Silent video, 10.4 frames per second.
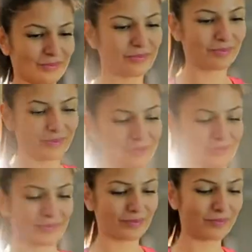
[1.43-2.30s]
Whether for
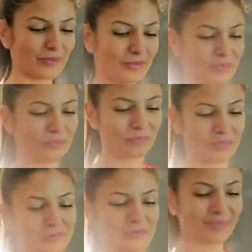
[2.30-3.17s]
workouts,
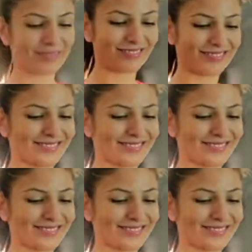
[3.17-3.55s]
clothes shopping,